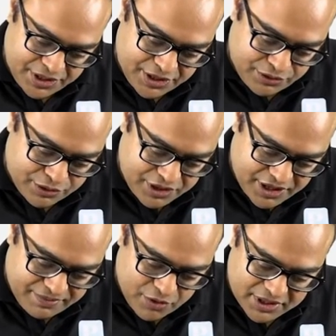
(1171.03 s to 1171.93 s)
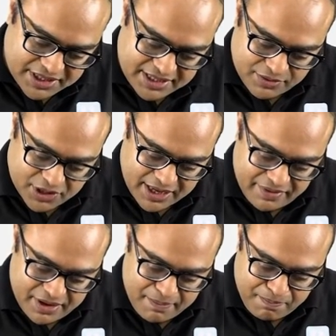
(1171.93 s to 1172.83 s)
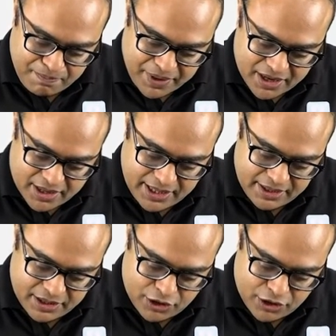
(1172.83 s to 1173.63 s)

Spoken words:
So, nerve cord, this is what I have paired,